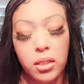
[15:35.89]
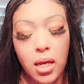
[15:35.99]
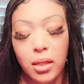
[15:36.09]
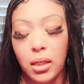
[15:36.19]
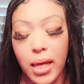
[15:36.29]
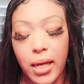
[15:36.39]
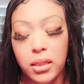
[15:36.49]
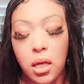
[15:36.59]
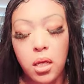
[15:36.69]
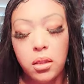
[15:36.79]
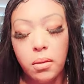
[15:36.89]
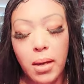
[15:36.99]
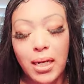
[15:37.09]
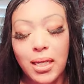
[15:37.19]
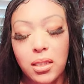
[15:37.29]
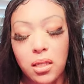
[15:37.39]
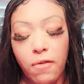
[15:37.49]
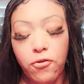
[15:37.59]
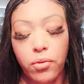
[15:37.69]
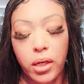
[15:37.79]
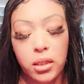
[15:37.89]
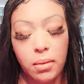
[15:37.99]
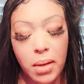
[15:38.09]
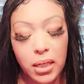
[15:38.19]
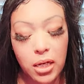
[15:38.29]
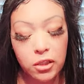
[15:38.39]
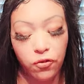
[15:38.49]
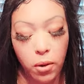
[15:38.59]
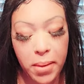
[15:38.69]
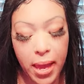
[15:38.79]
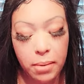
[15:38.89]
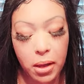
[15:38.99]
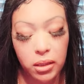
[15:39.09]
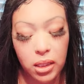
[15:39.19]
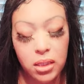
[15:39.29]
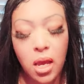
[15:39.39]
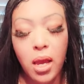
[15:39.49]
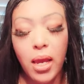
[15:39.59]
Nonetheless, somebody is suffering. Somebody does feel bad about this.